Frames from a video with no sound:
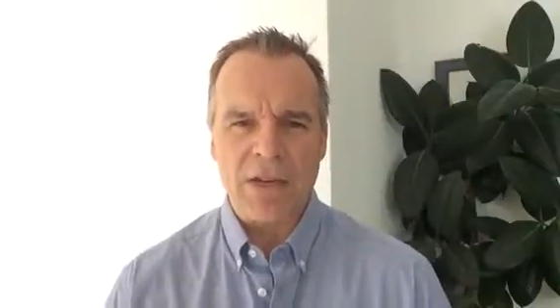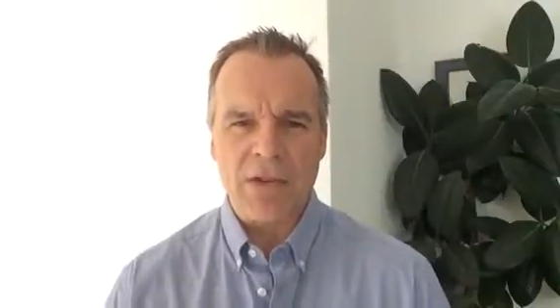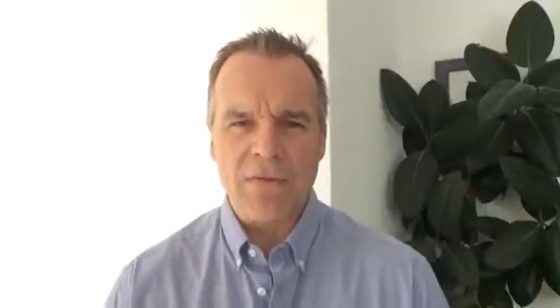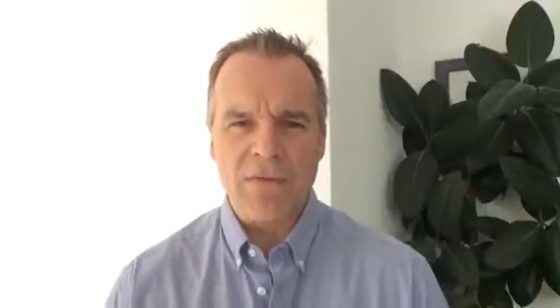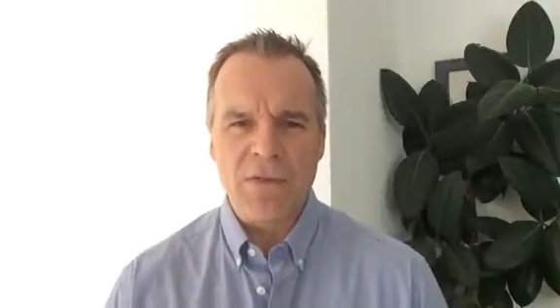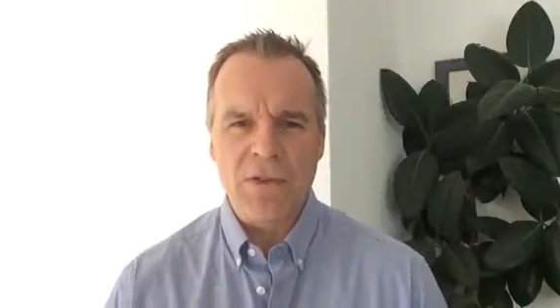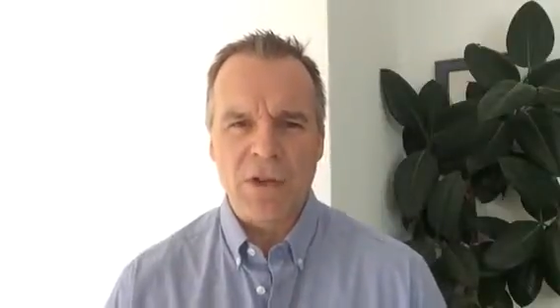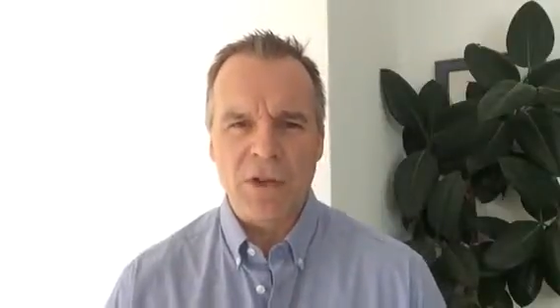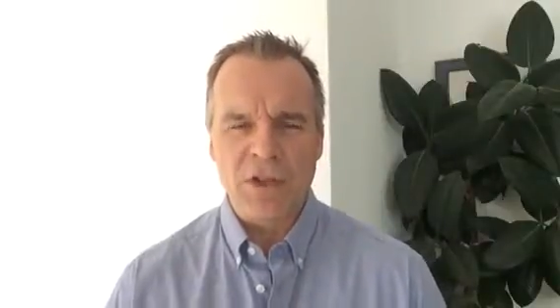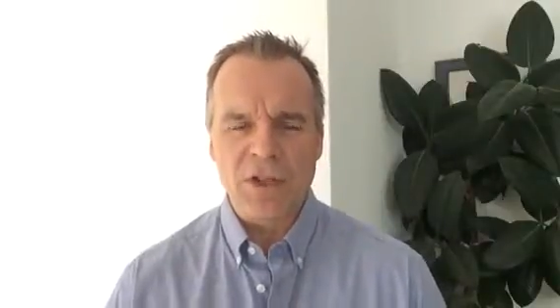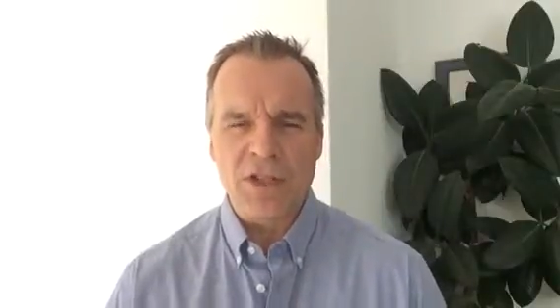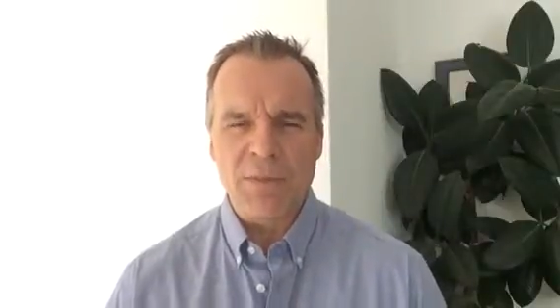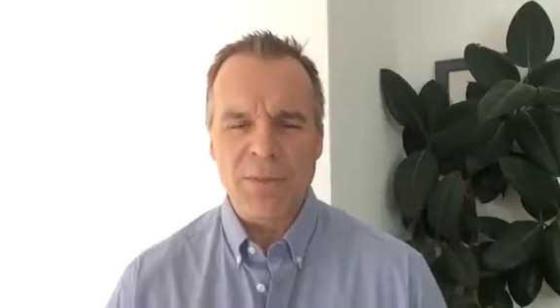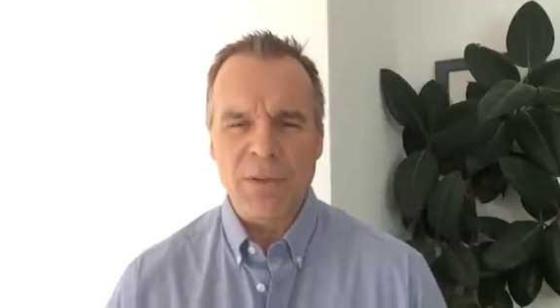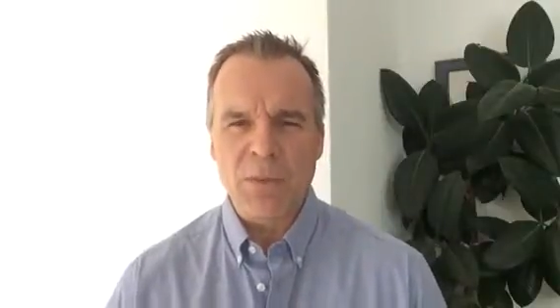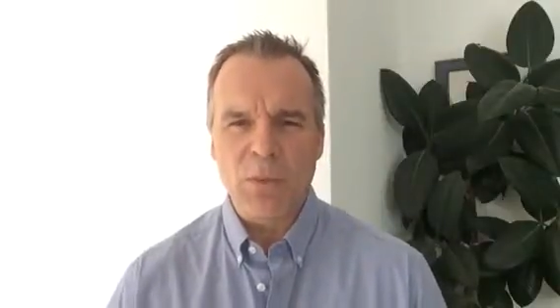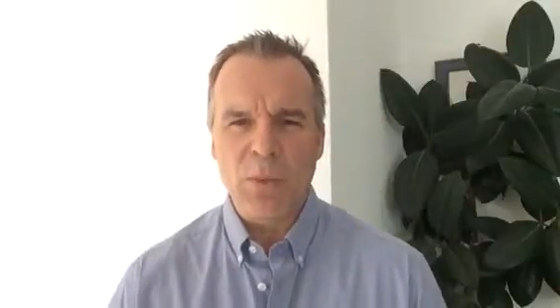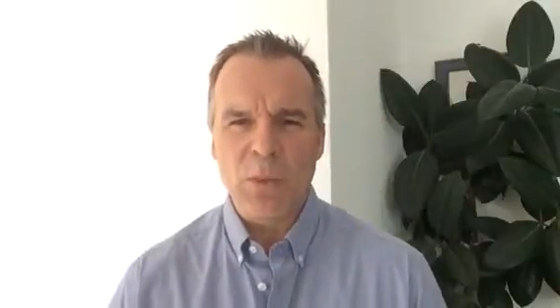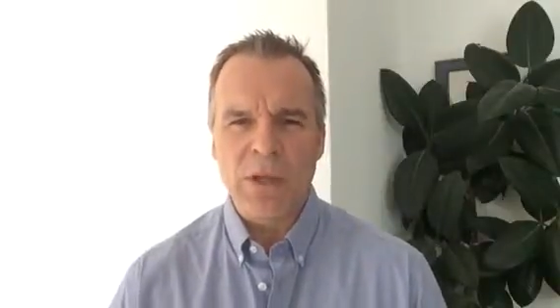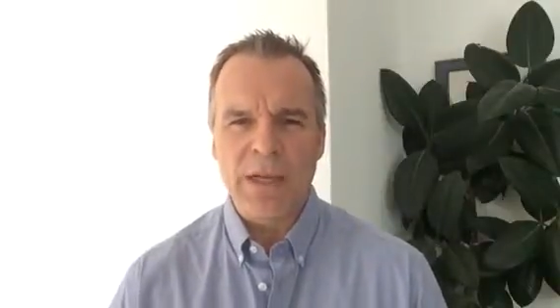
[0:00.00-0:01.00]
You've got to
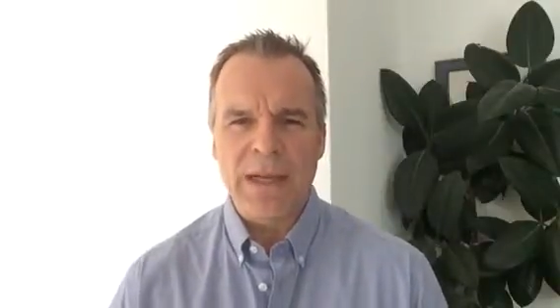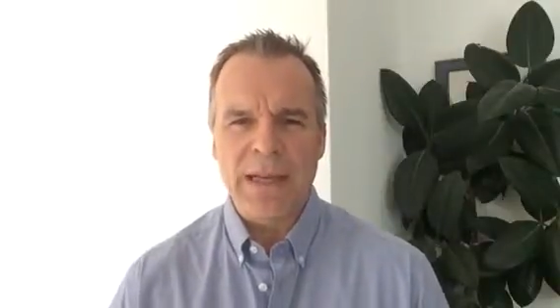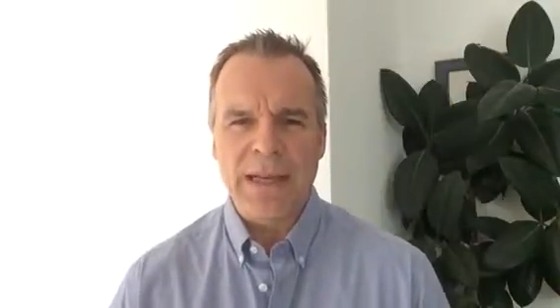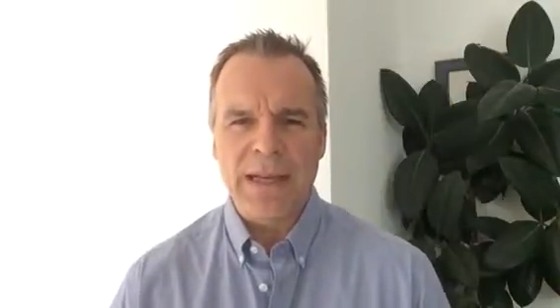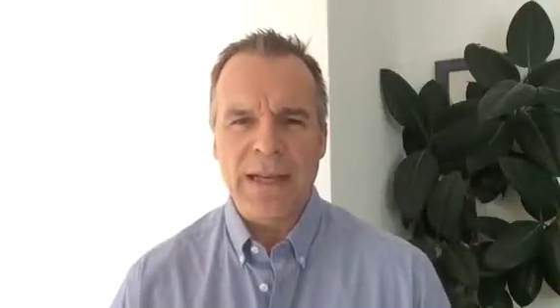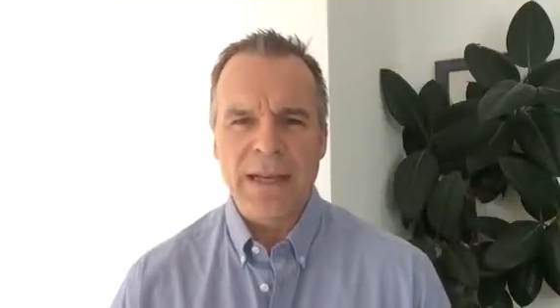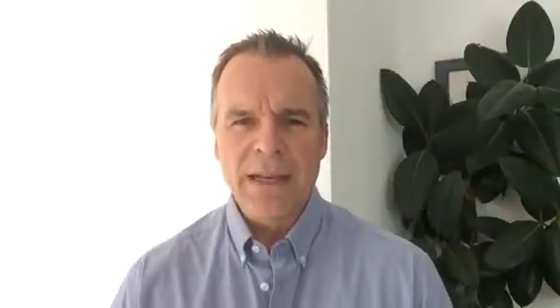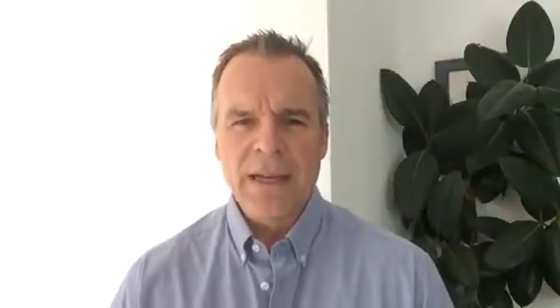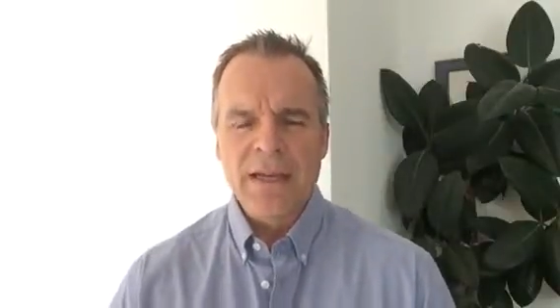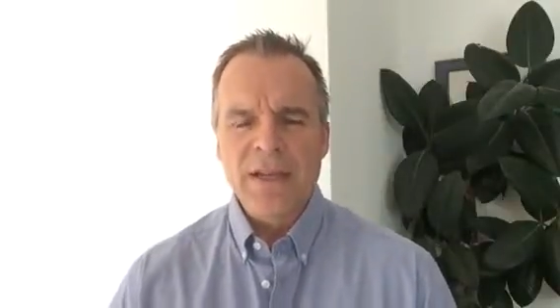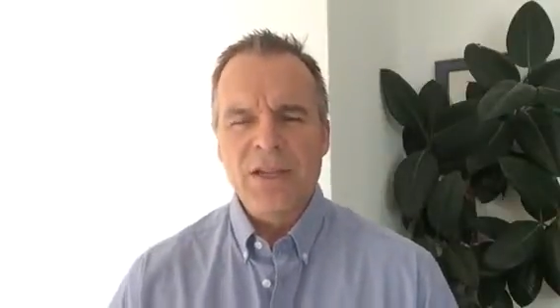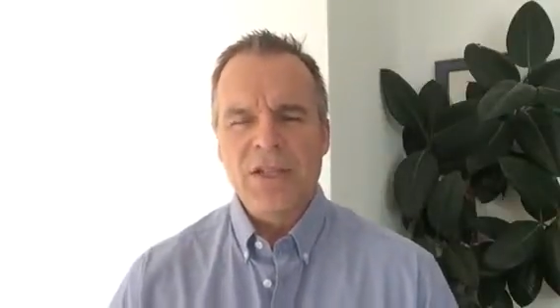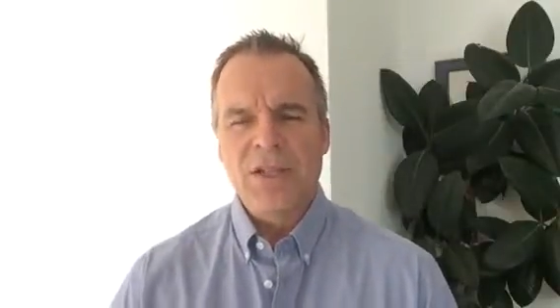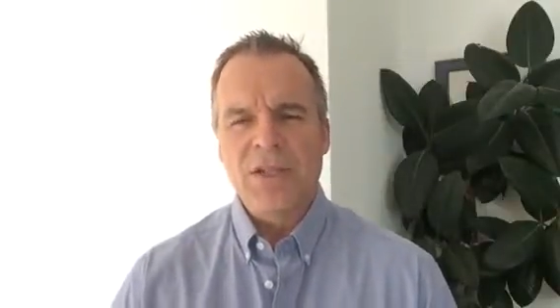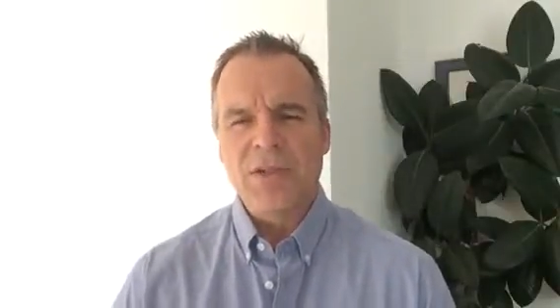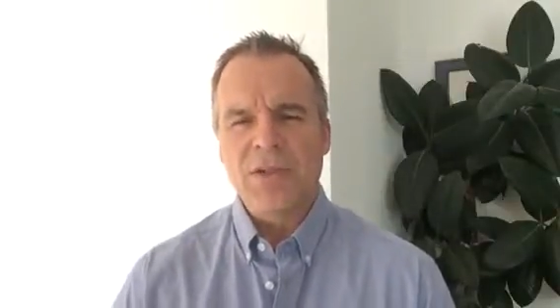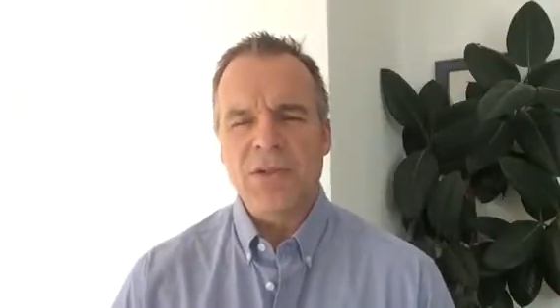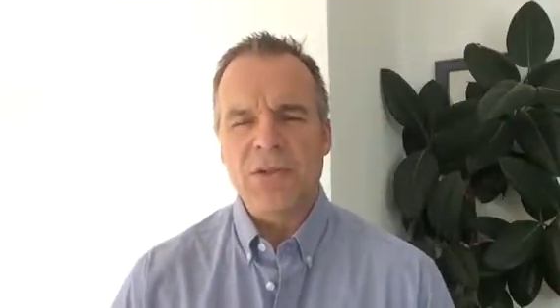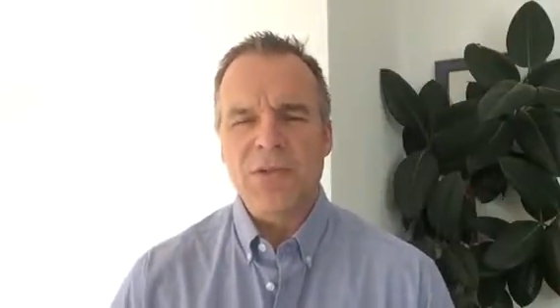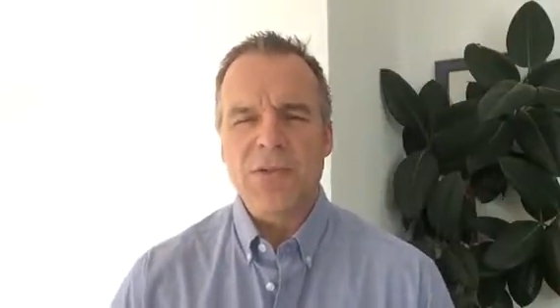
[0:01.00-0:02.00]
be willing
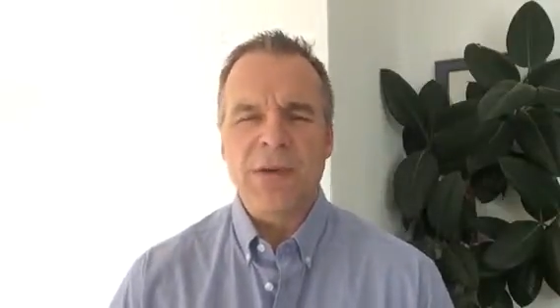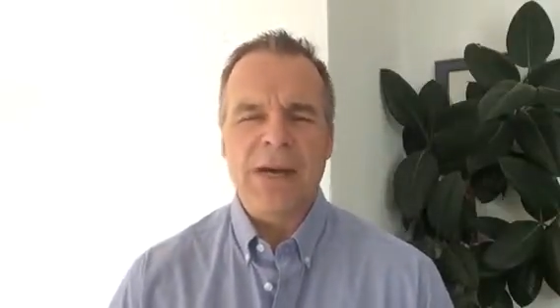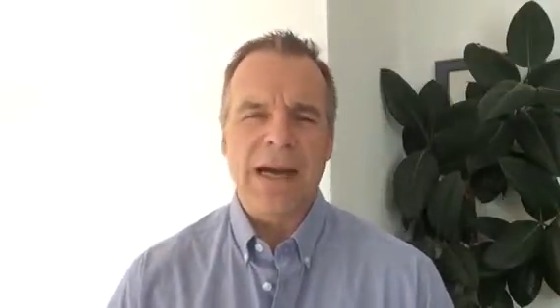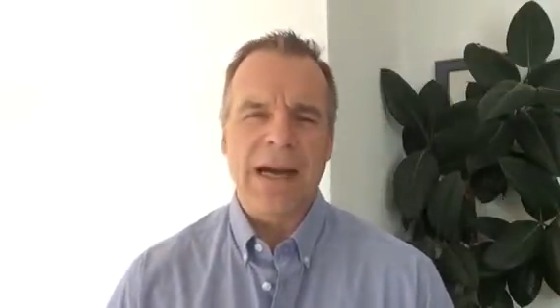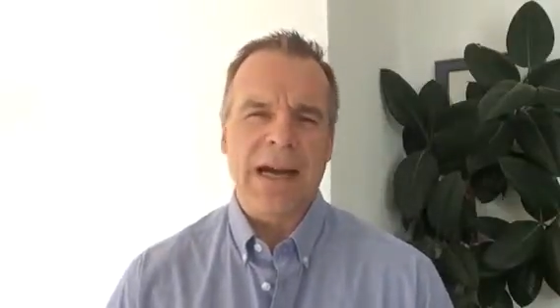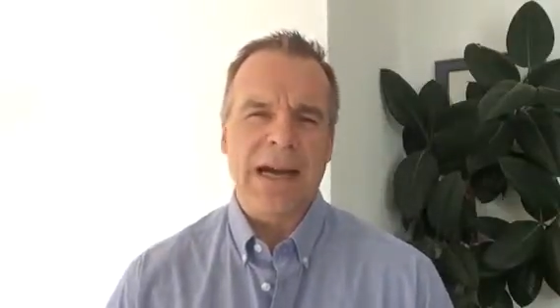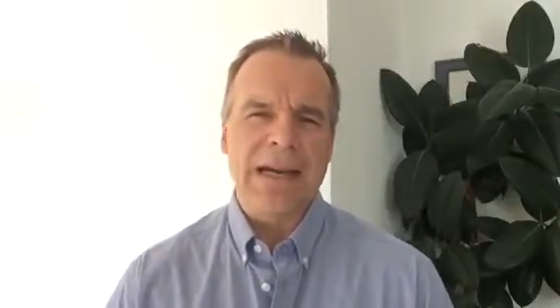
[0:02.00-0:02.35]
to